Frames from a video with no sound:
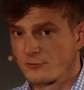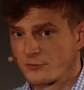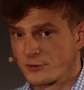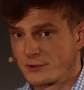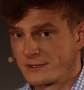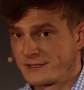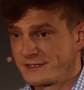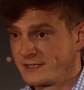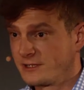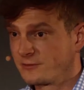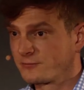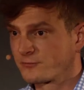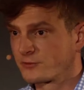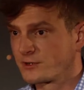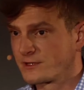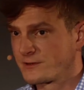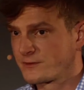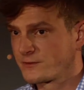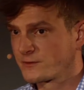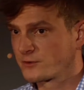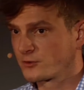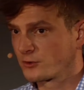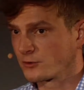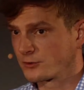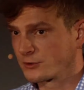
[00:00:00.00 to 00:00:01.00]
different
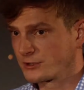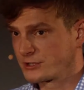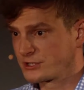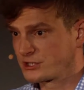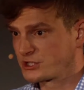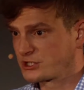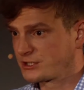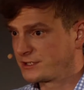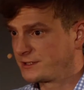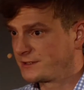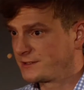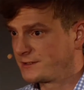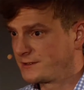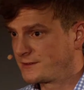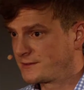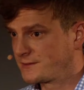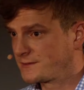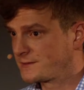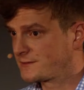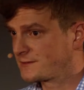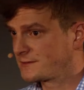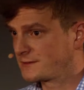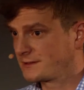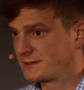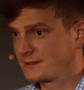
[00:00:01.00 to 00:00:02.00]

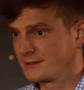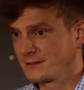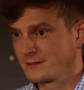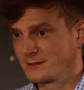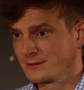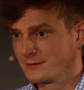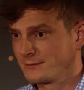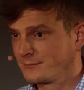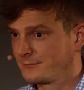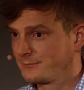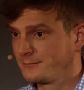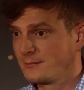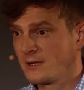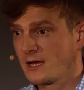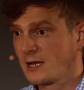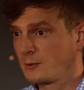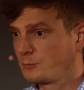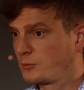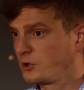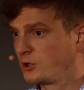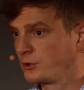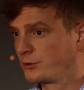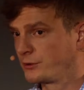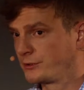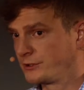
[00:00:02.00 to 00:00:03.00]
storages,
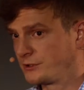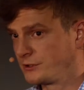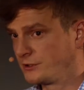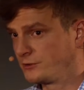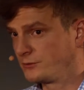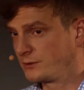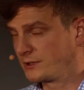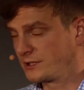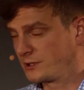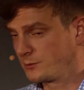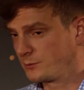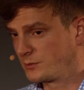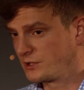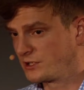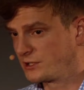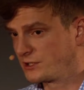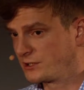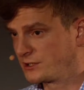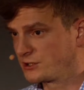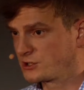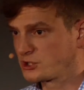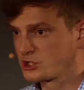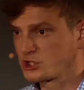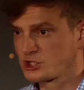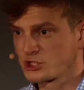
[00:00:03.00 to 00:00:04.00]
upload a new
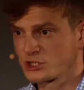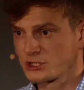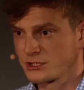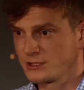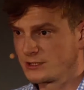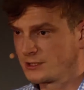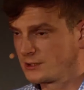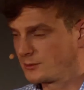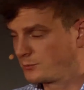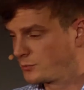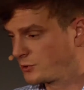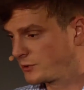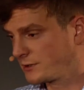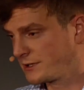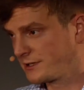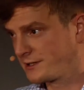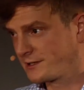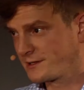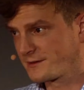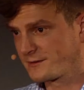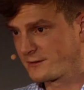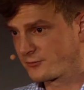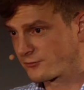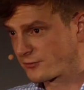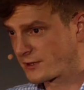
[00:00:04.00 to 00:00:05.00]
image, put it
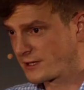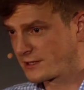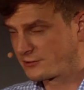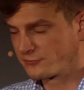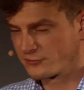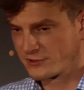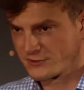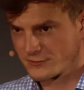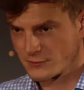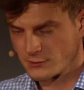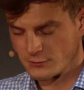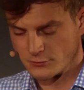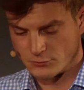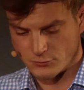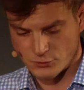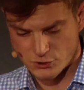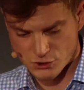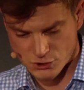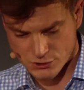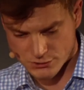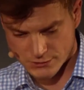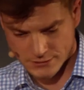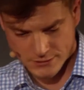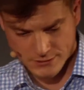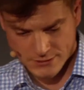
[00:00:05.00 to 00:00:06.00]
in the right
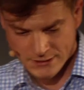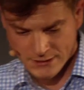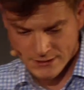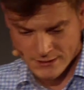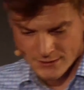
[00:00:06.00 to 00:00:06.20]
resolution.